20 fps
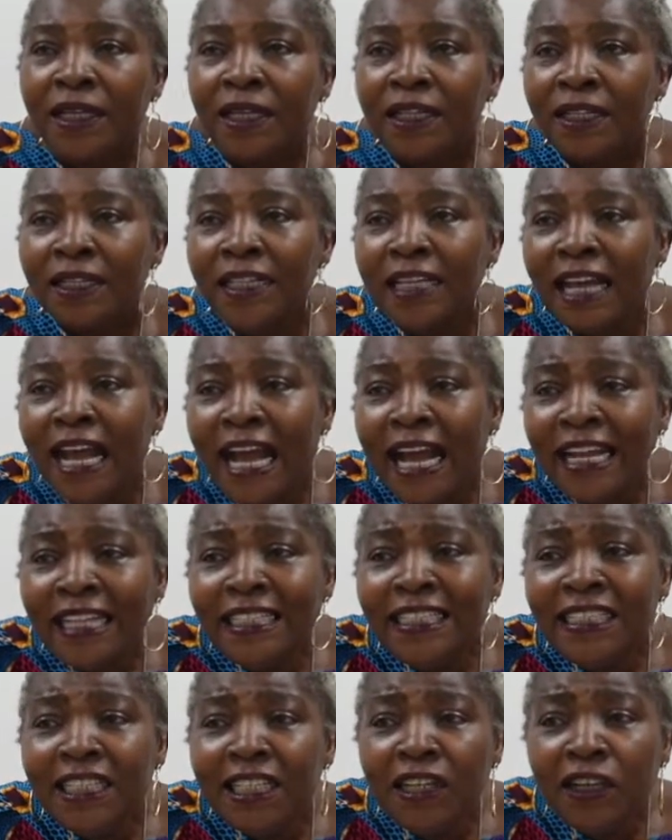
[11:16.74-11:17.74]
The
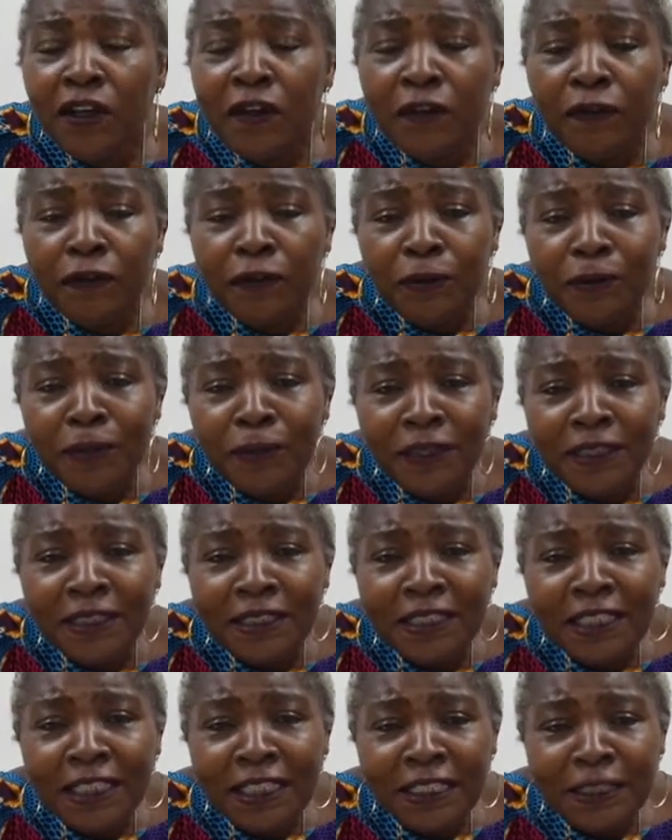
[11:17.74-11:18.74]
idea of the
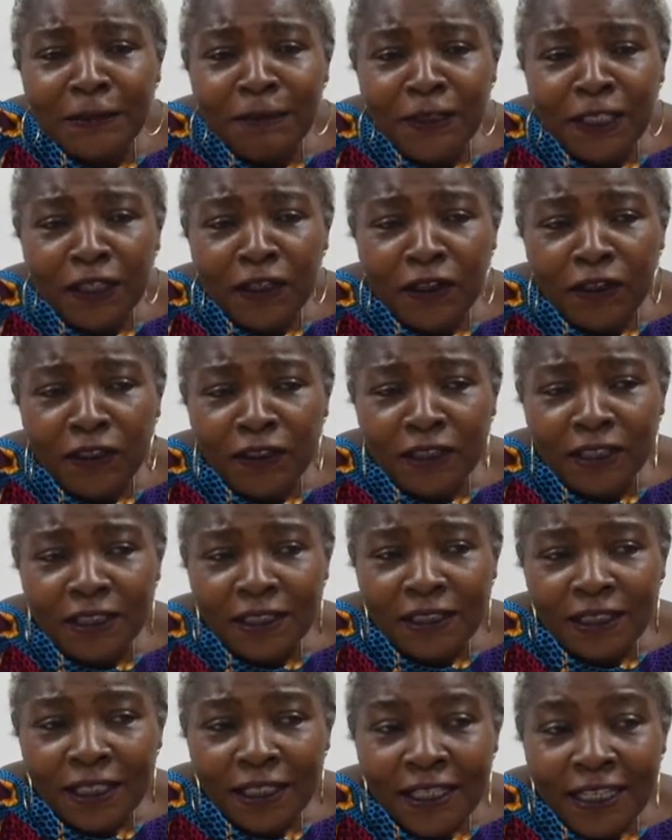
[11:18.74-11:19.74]
building is
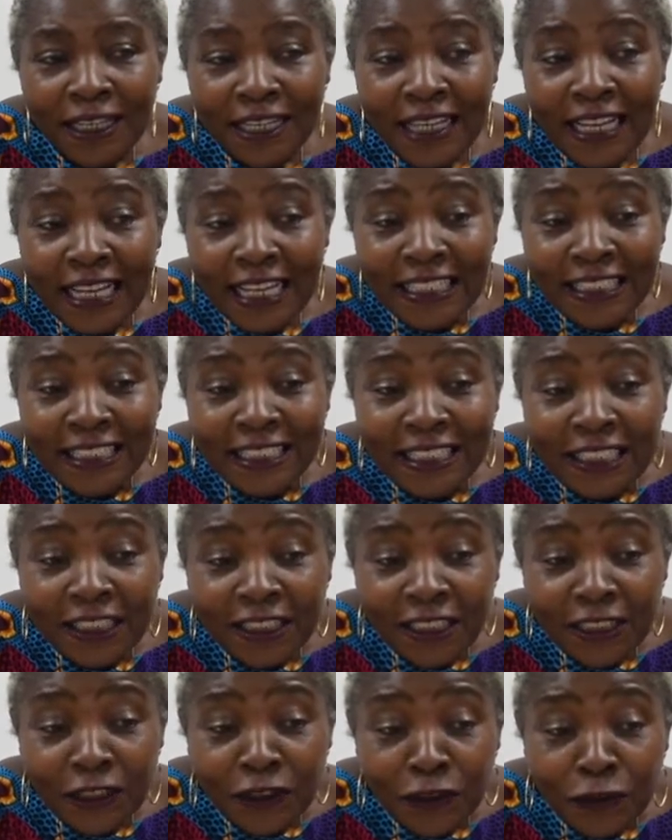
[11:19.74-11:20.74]
because it's
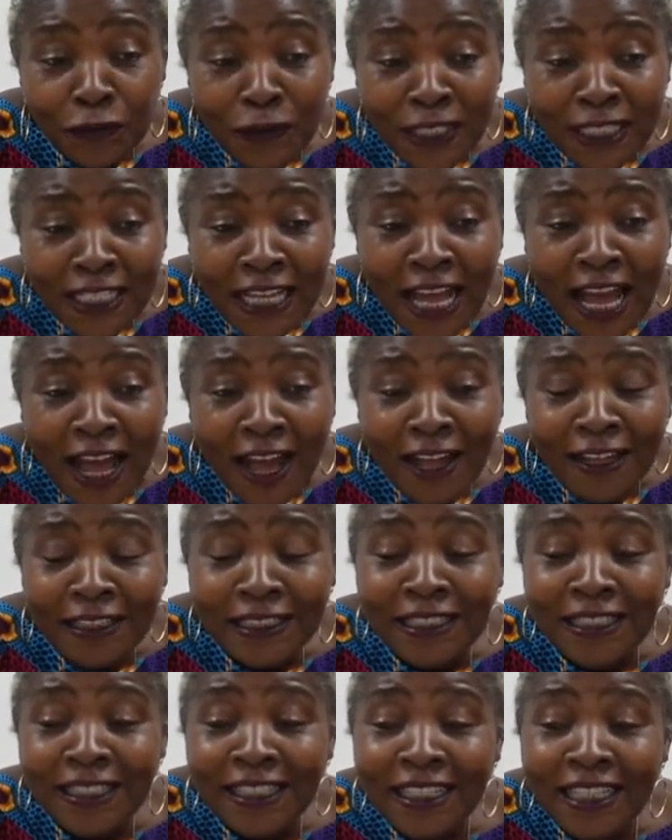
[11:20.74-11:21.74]
street
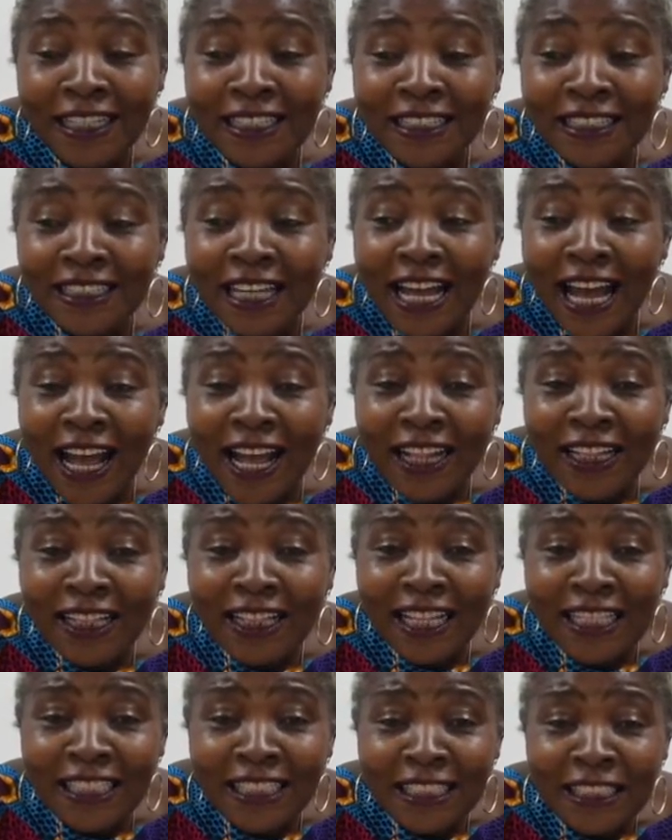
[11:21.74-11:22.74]
art. It's art
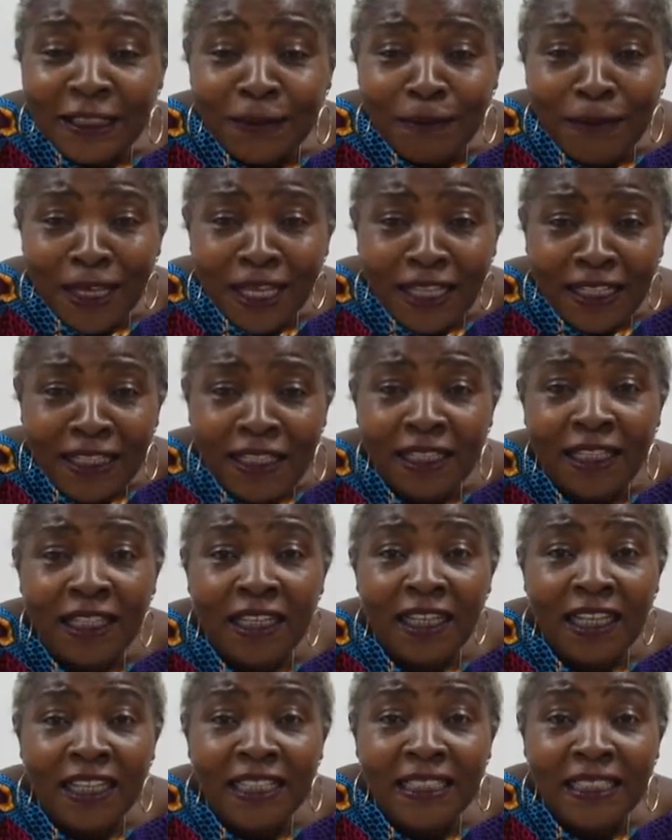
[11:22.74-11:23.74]
that is made
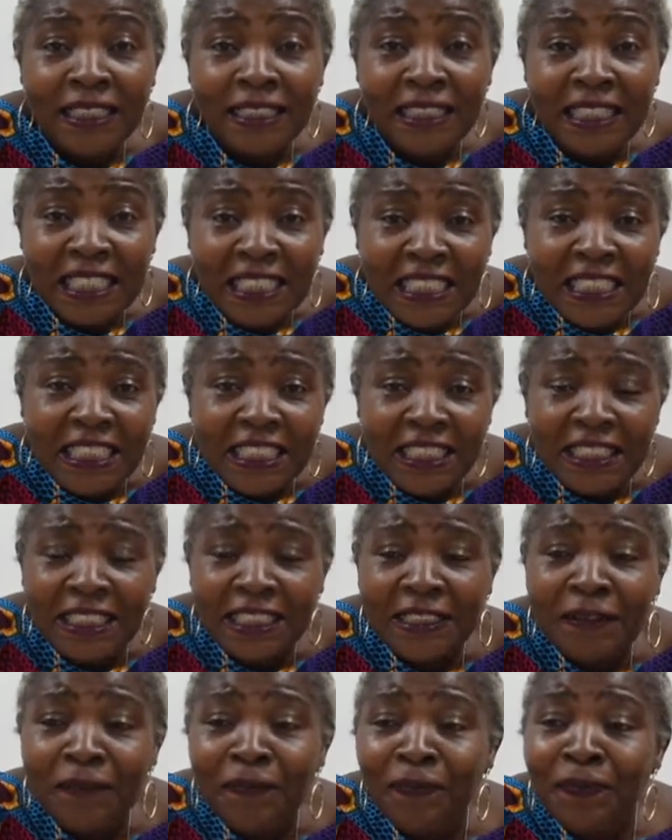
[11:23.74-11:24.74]
in
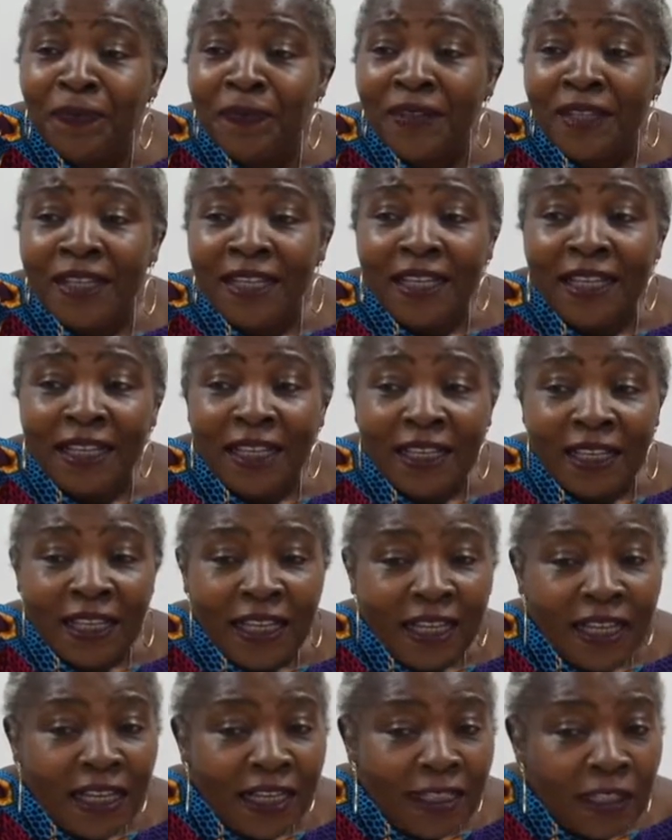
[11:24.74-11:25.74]
cities.
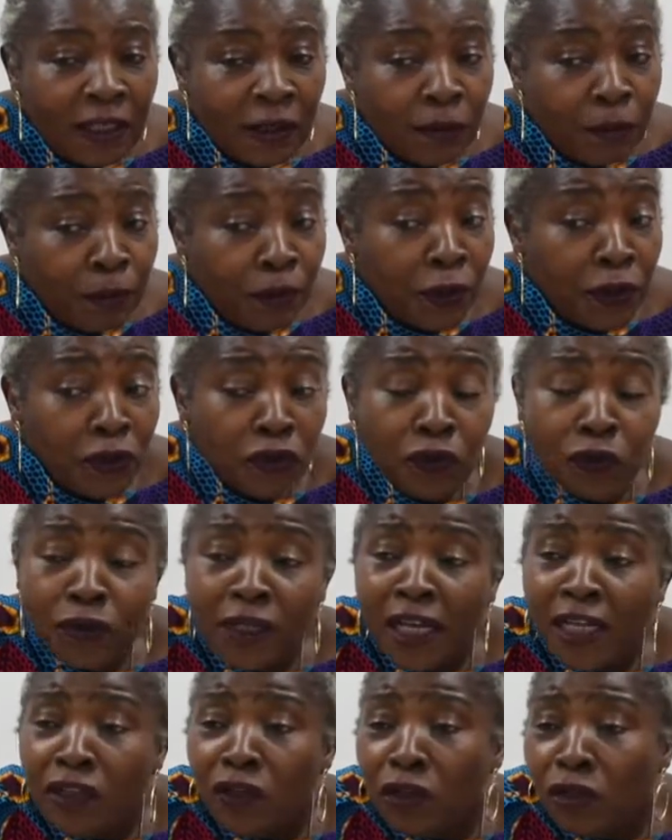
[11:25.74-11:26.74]
But you
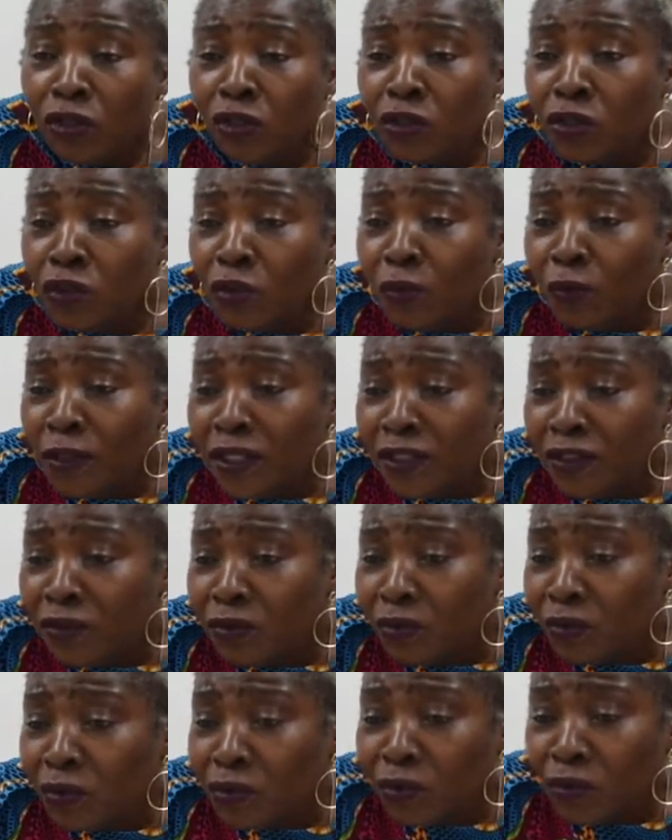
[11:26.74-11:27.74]
can also, when you
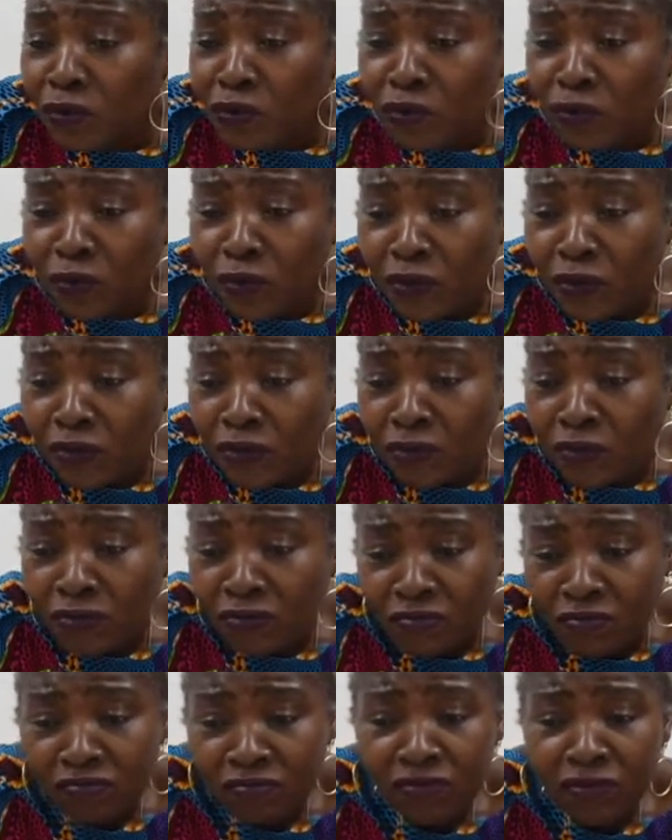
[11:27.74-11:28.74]
go to the
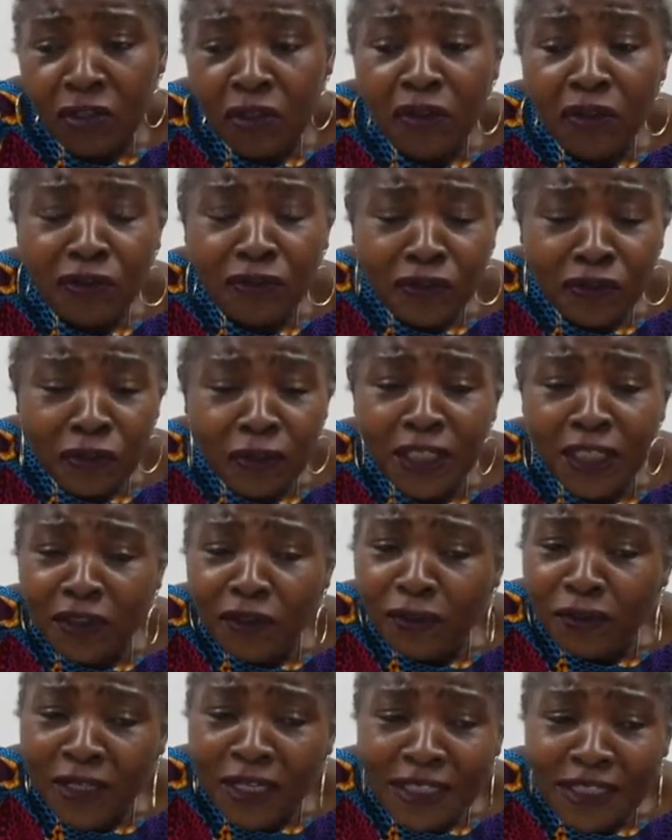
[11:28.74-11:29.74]
country,
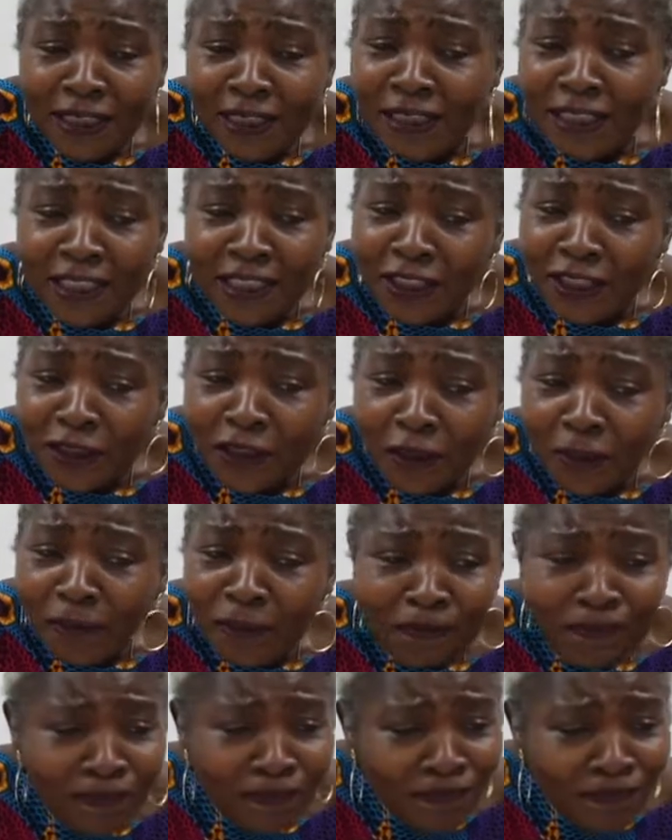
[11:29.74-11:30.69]
you can see some